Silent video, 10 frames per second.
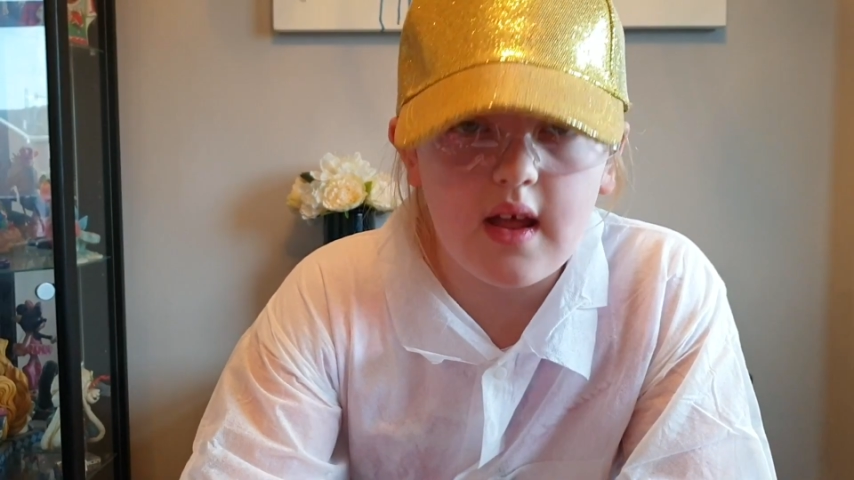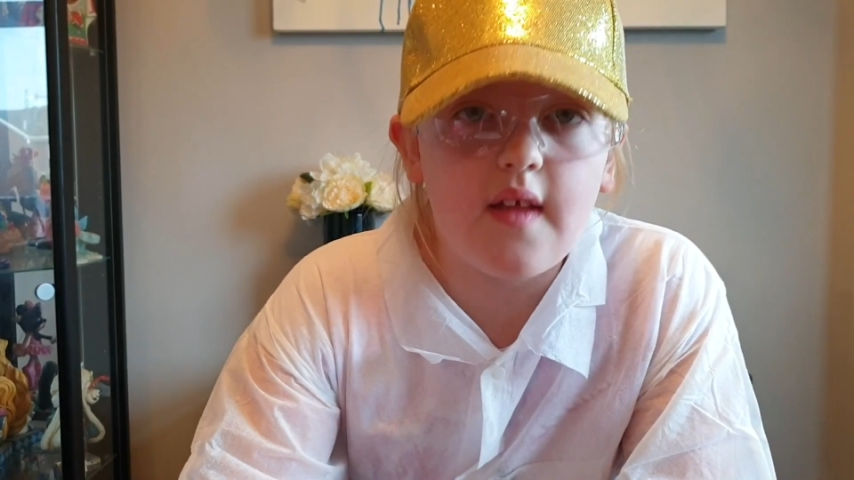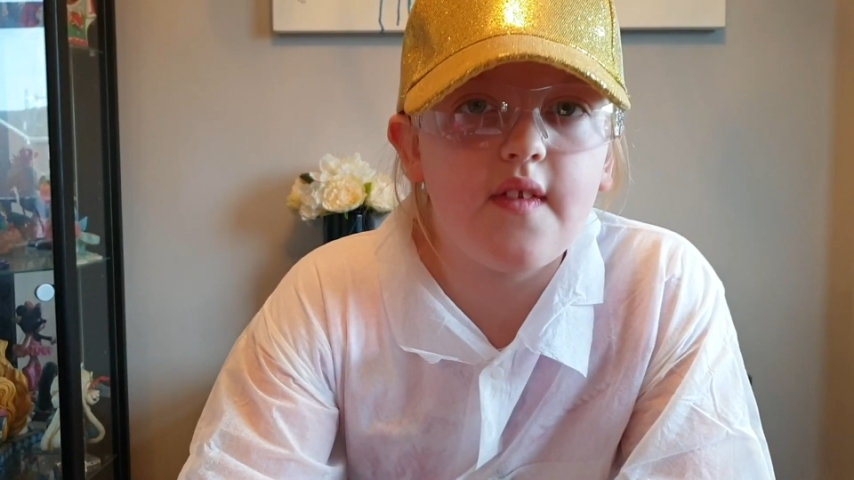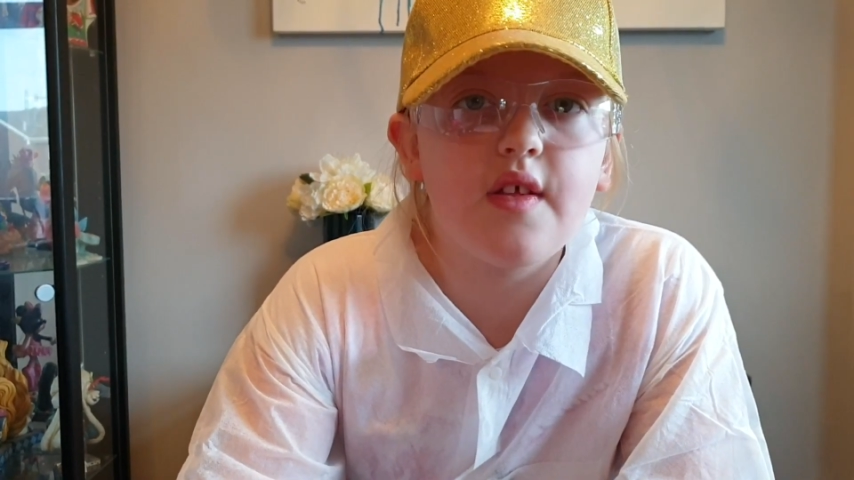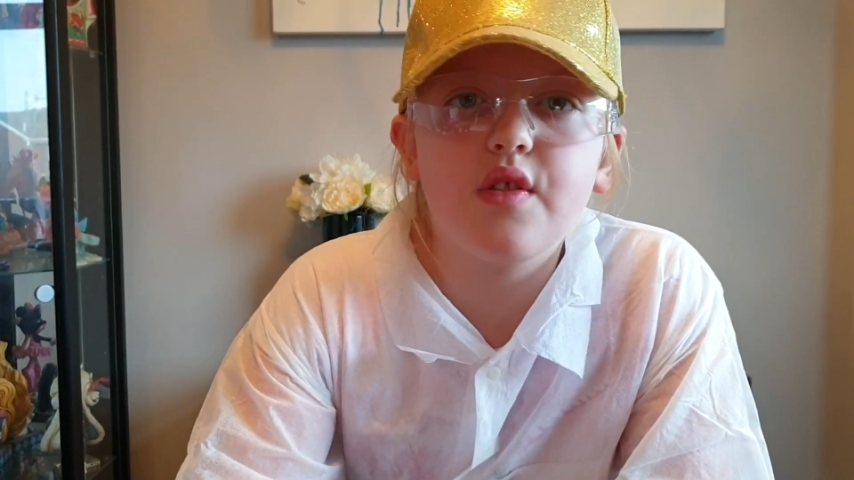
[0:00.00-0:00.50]

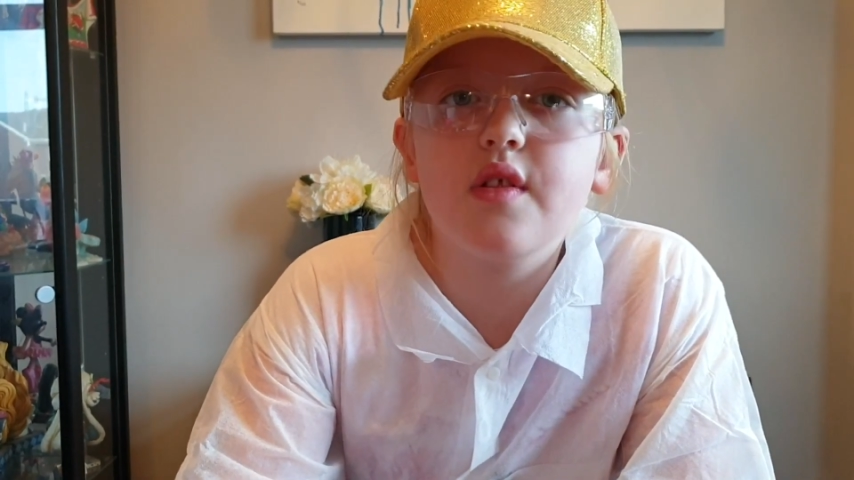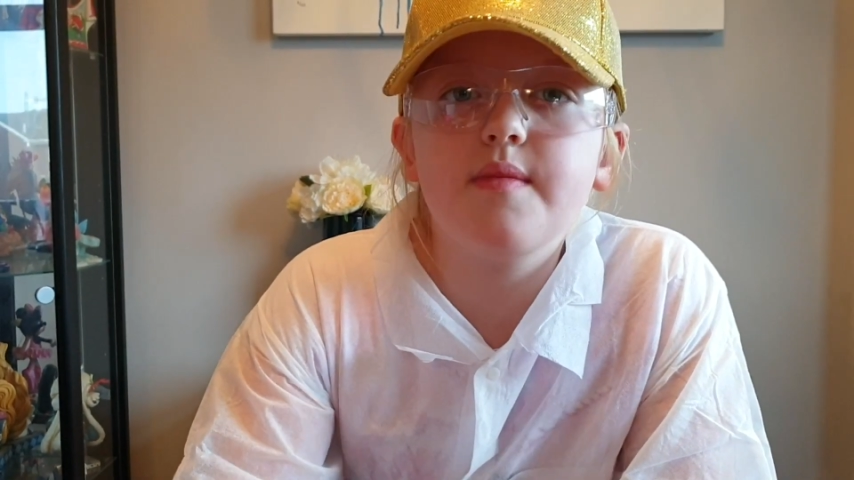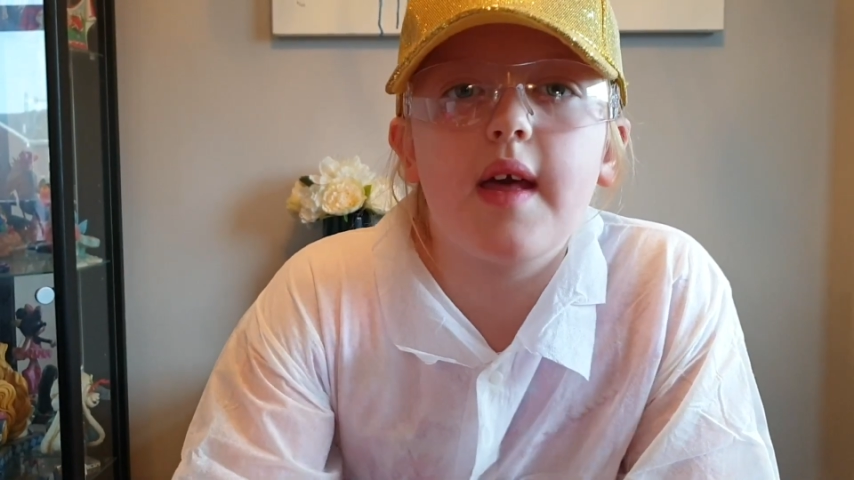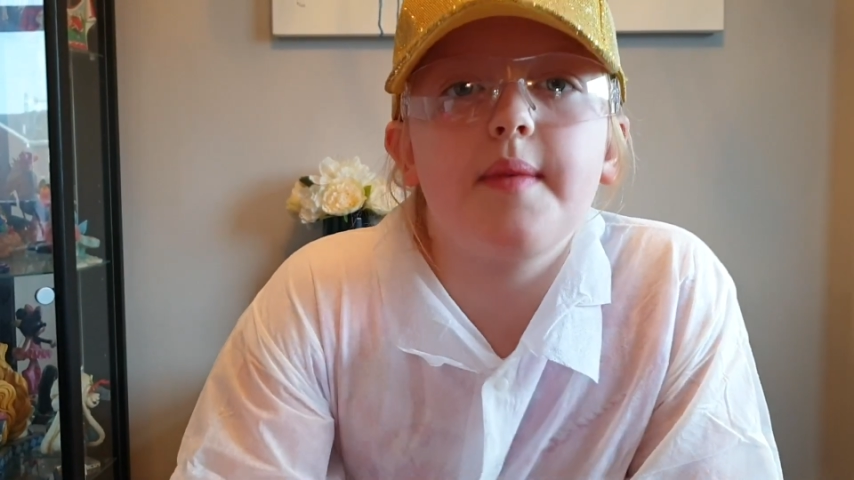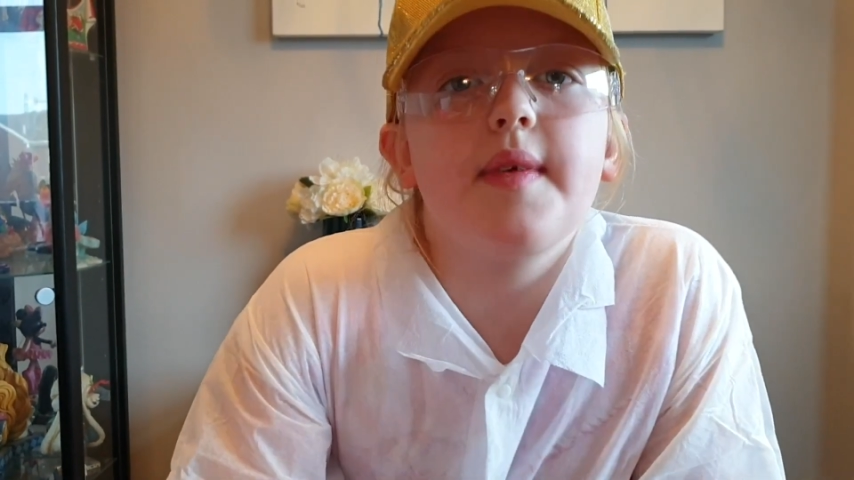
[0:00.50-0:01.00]
And this will
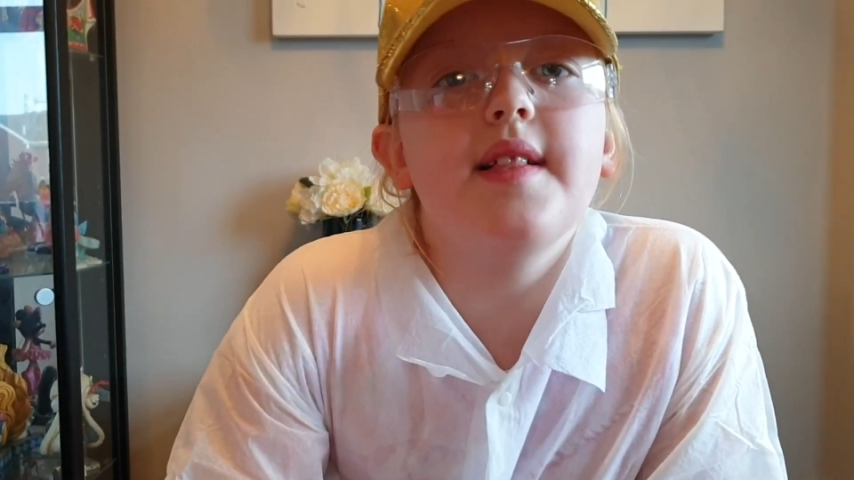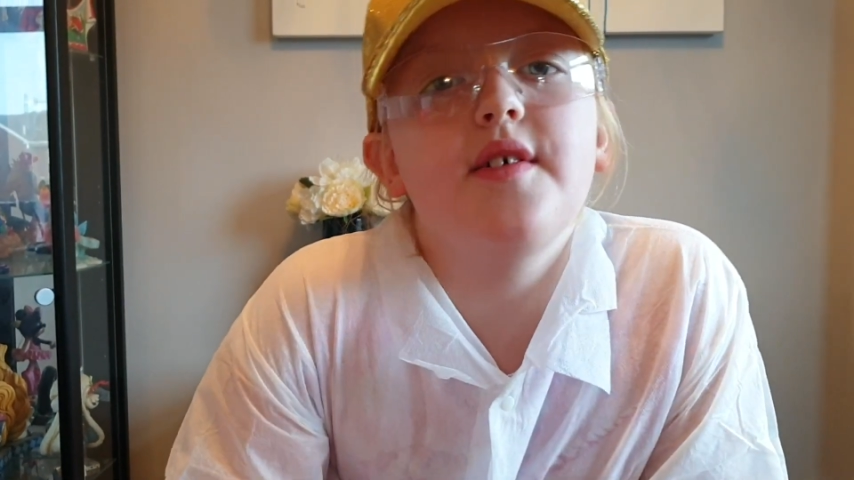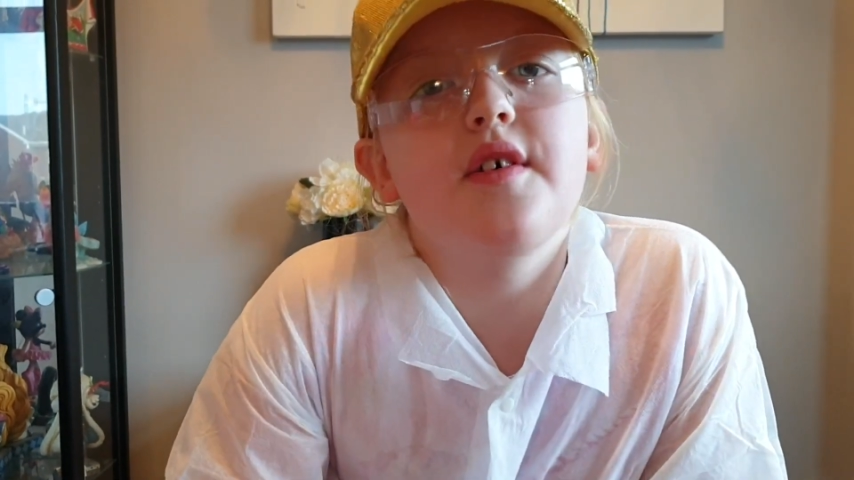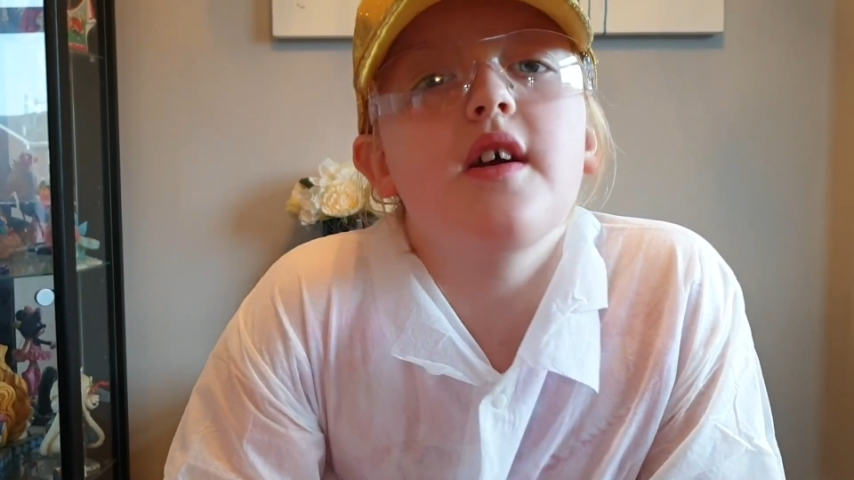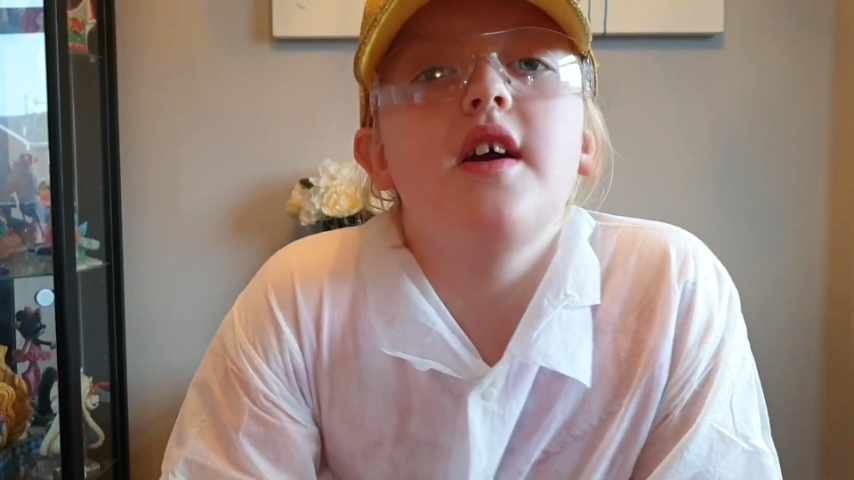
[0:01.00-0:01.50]
make me
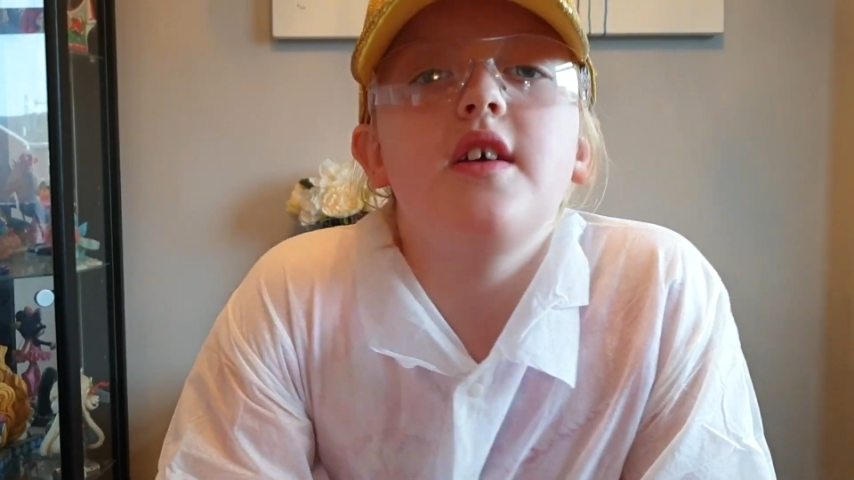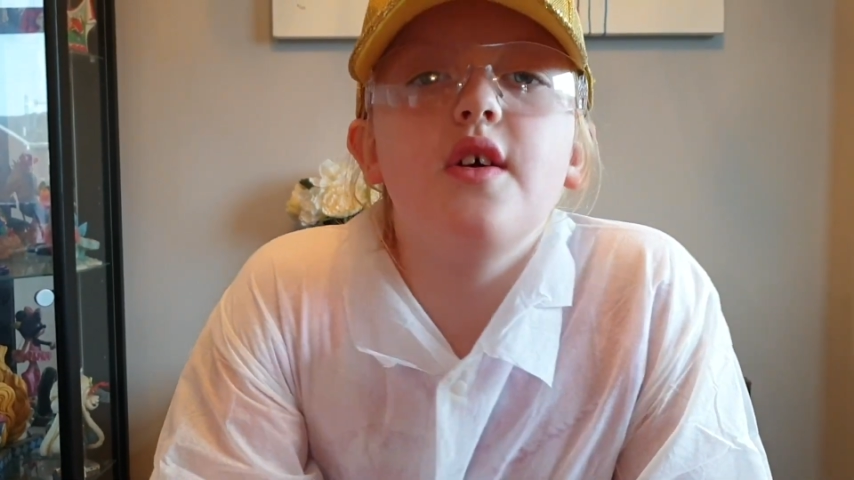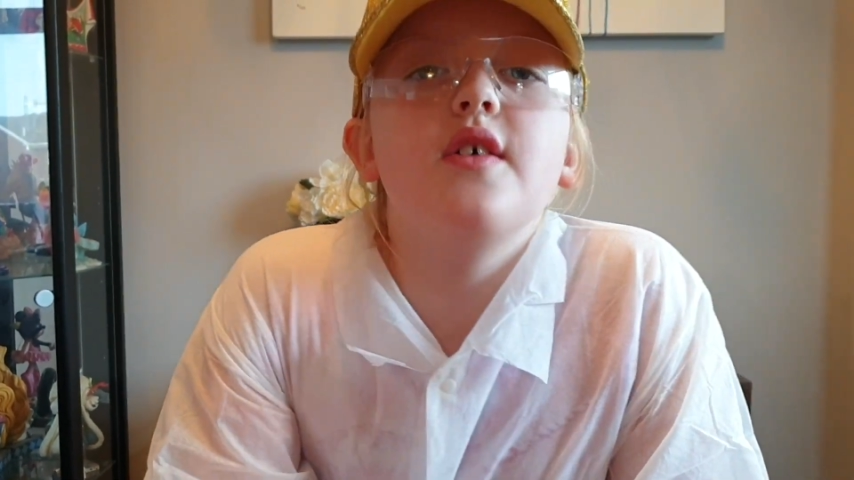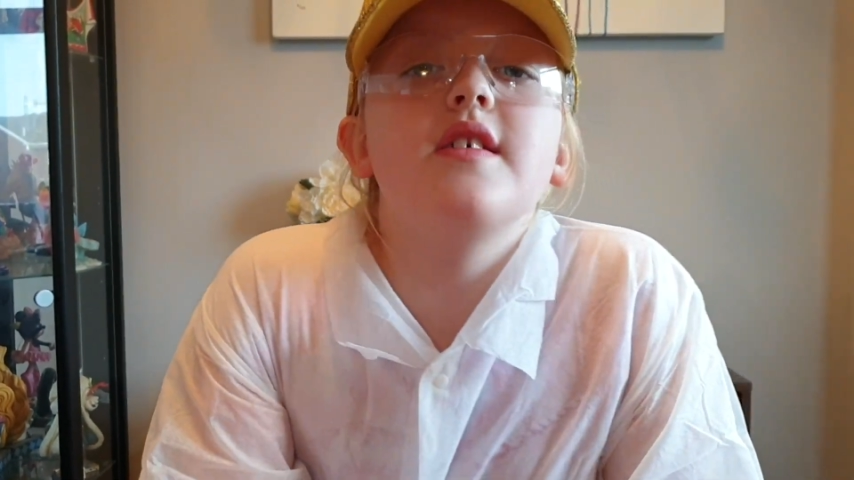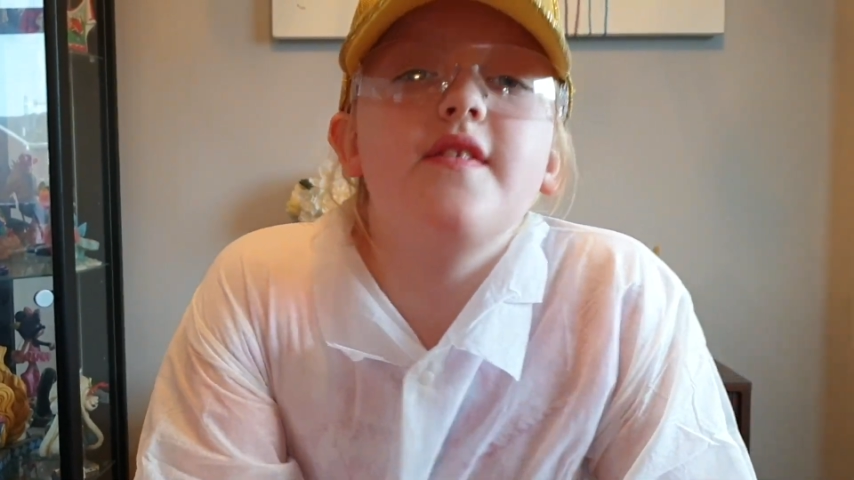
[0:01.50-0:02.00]
look
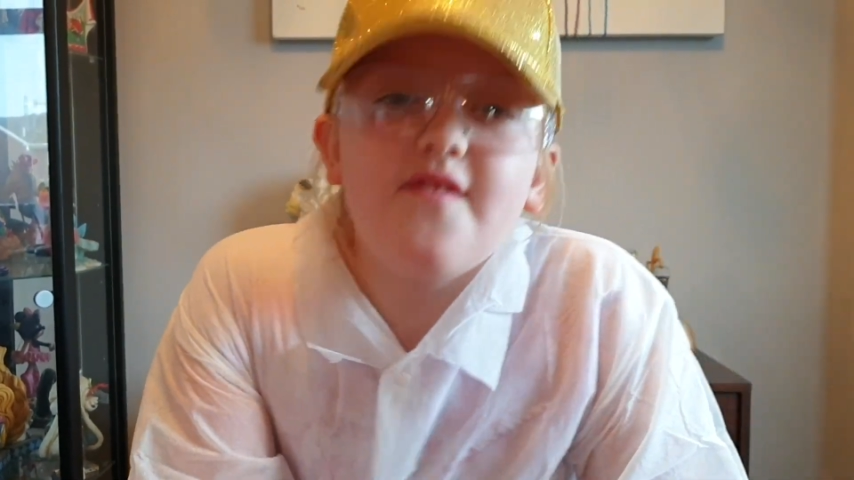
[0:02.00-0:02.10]
young and